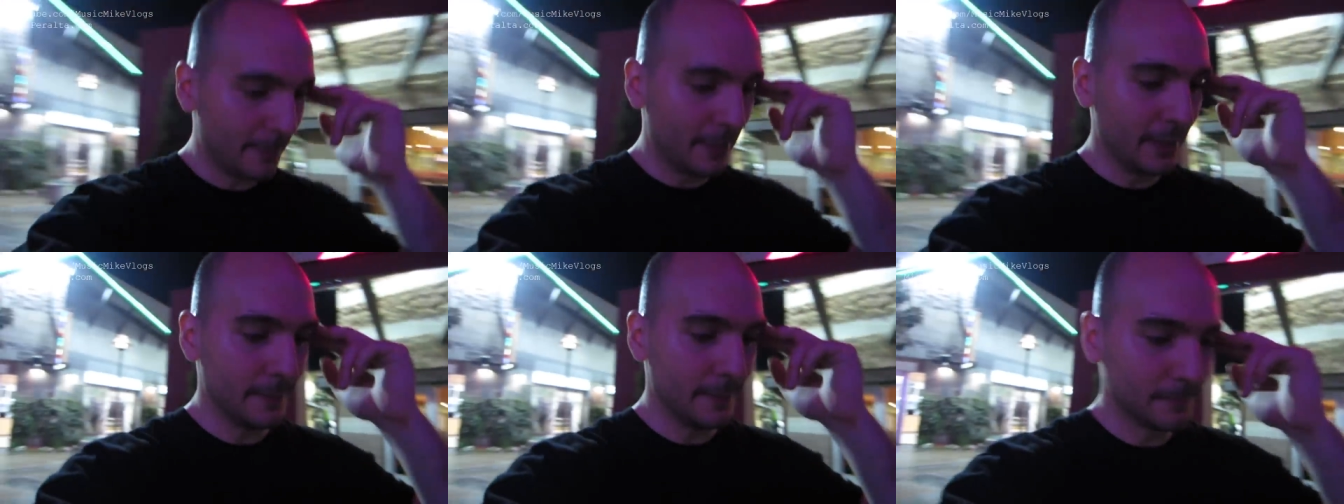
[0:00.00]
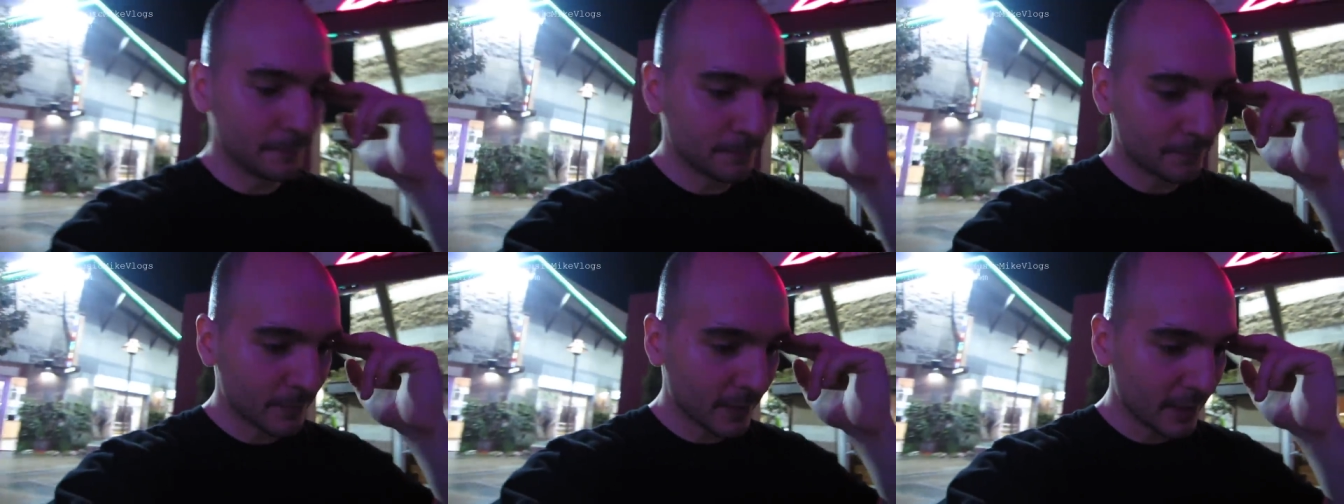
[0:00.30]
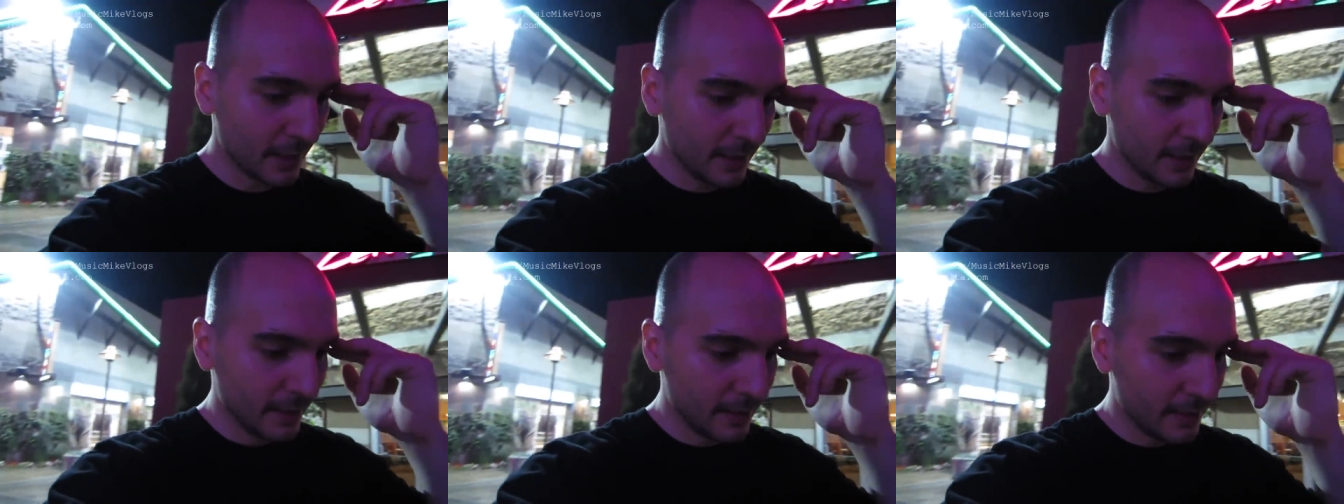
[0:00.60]
But
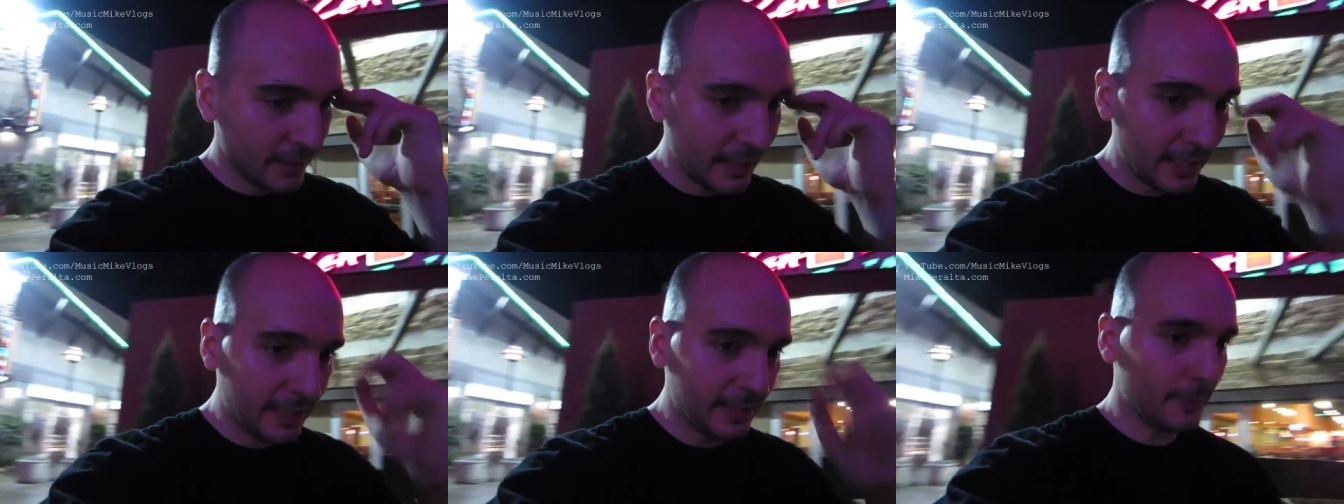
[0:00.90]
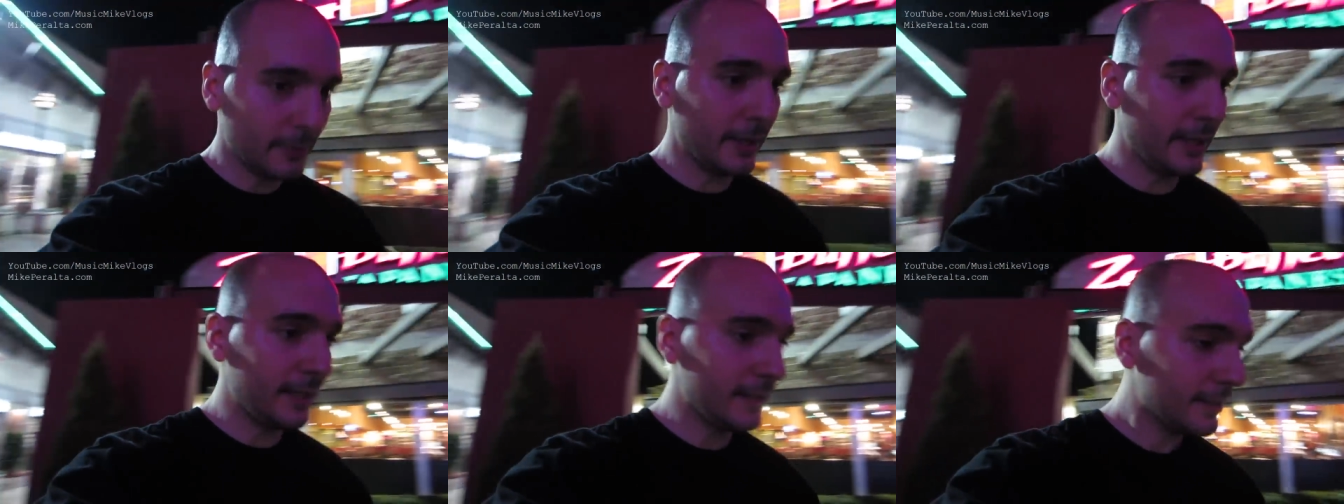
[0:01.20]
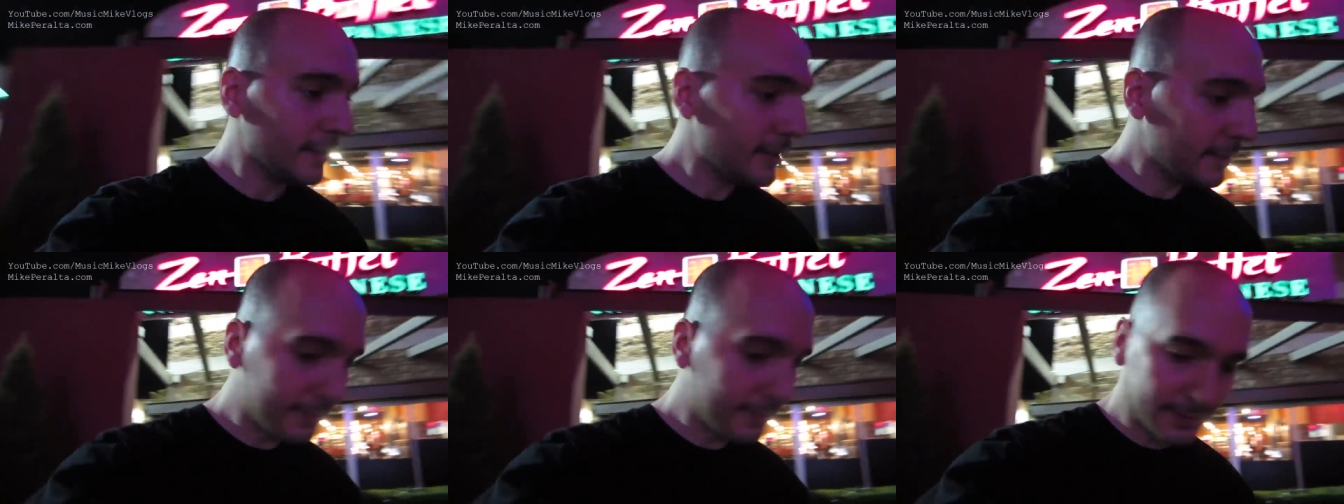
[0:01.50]
anyway,
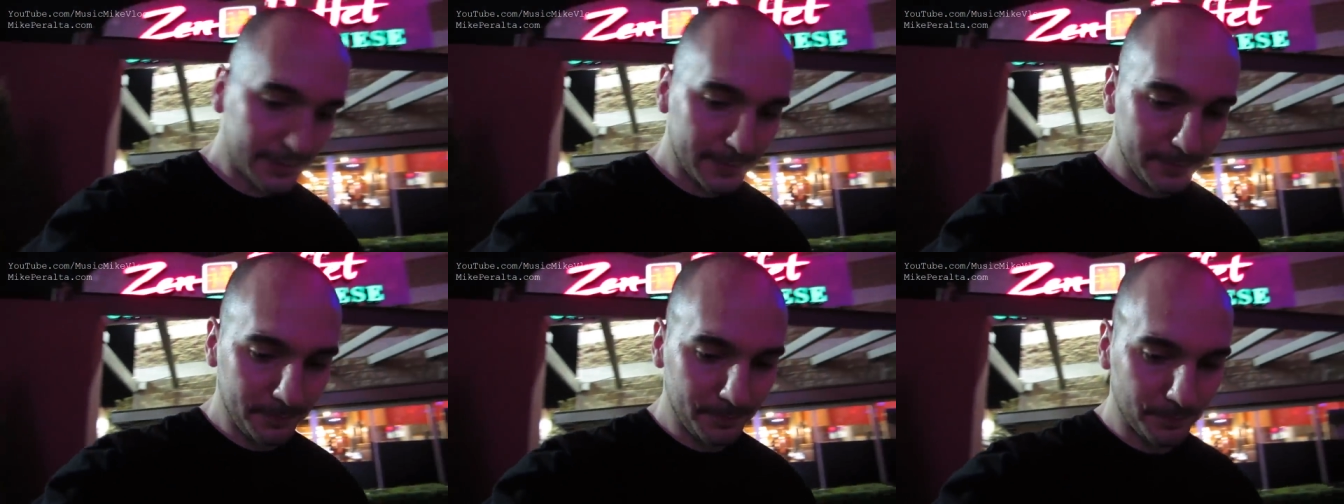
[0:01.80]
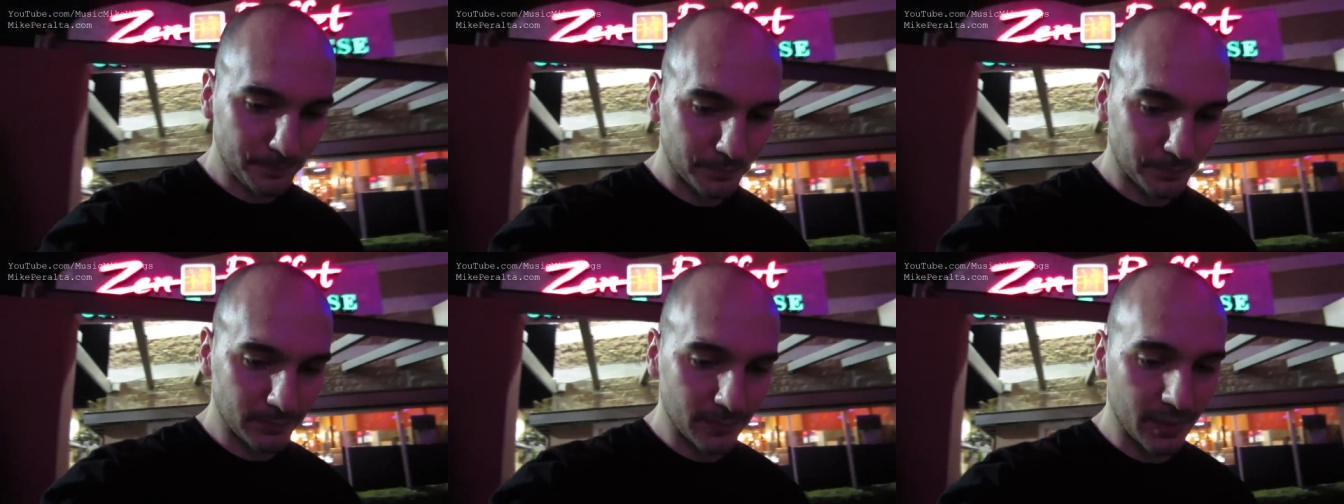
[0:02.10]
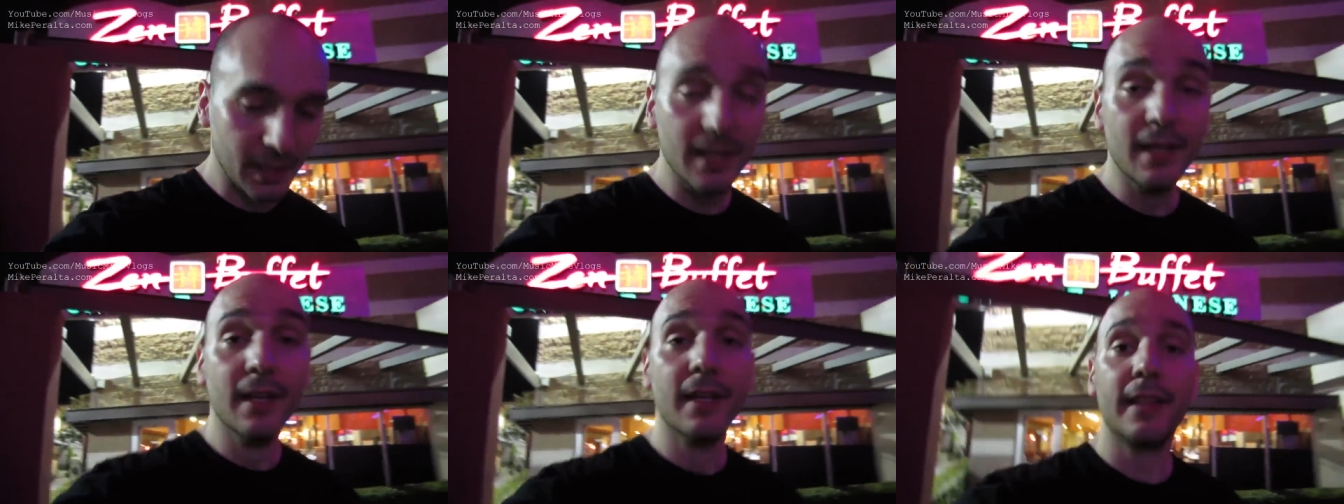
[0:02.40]
um,
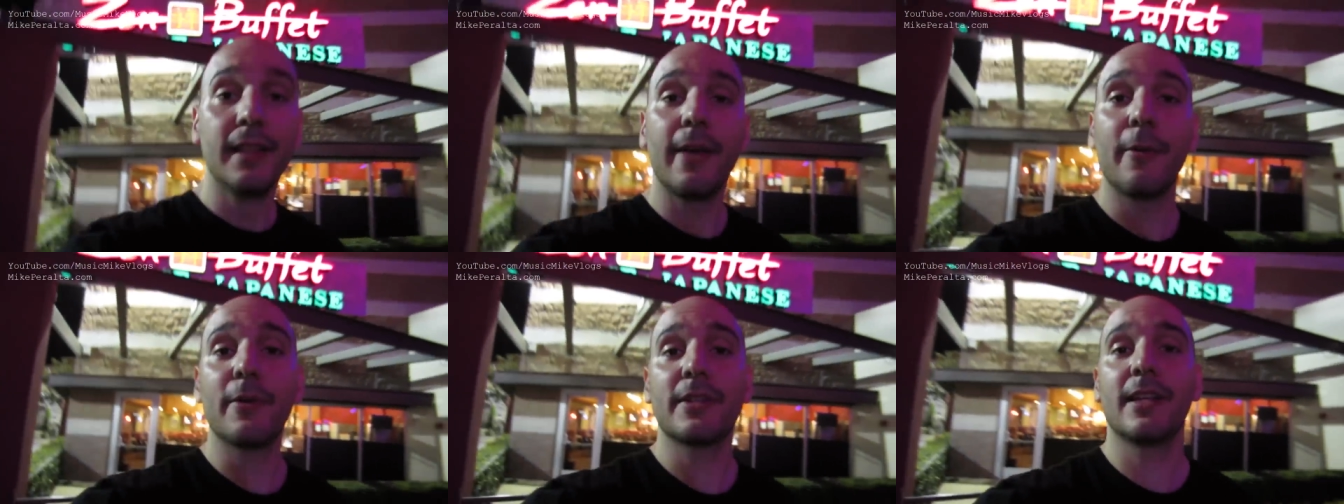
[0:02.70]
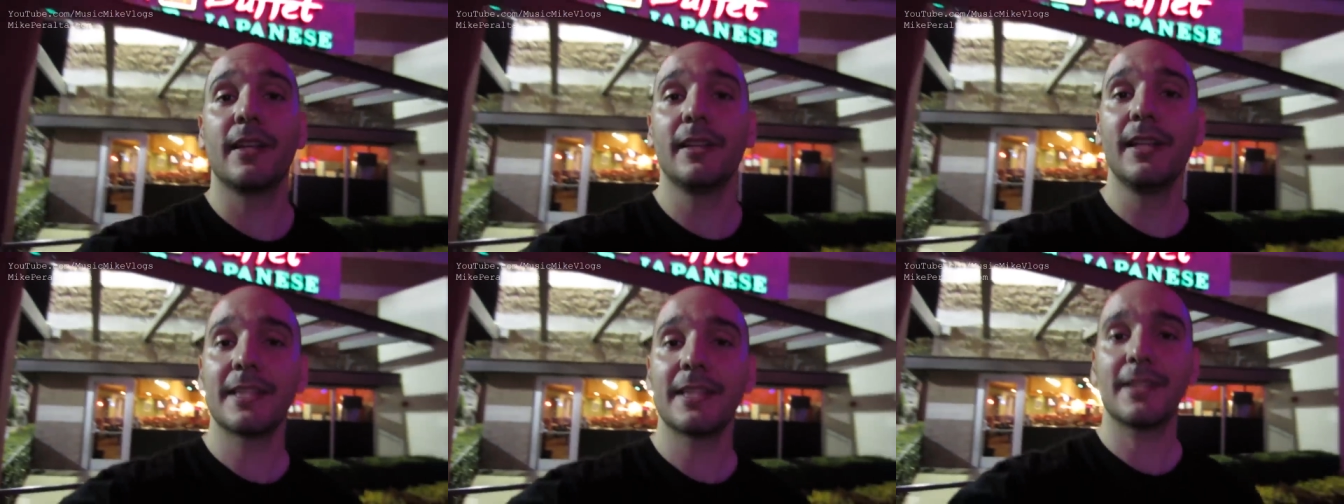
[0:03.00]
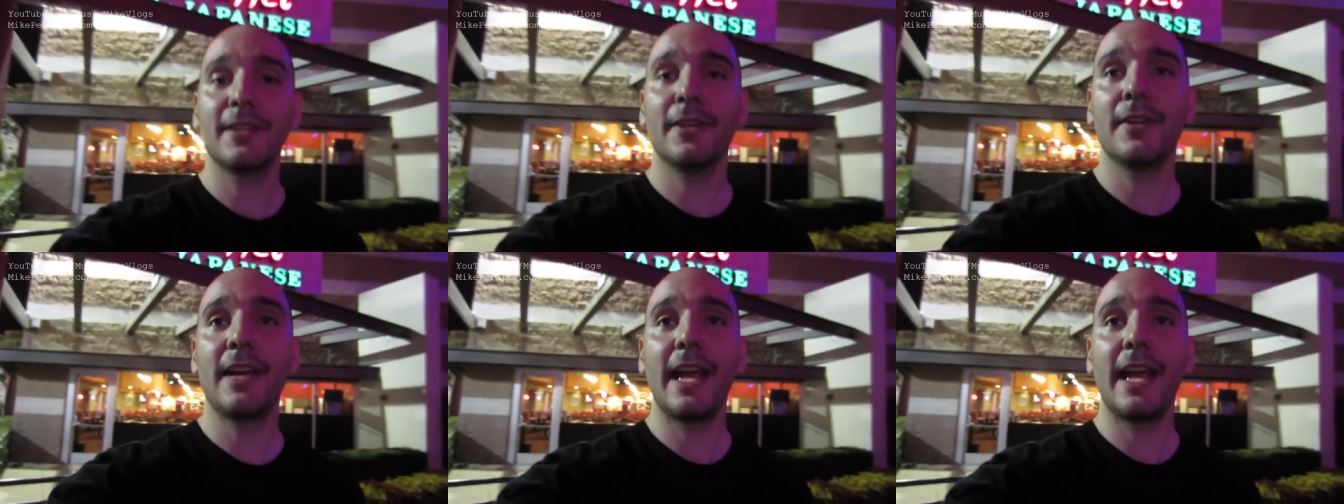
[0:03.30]
there was a listener